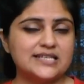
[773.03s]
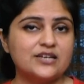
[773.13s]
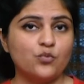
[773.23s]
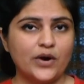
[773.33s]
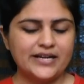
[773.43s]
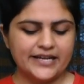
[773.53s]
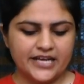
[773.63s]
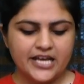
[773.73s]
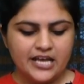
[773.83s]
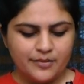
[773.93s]
in one
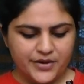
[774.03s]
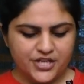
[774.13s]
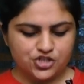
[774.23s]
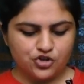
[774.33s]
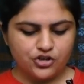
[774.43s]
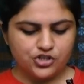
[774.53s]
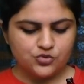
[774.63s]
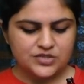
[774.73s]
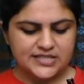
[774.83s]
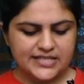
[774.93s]
day, make sure
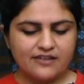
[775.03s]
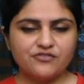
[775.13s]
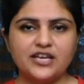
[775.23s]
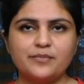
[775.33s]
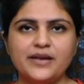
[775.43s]
you save them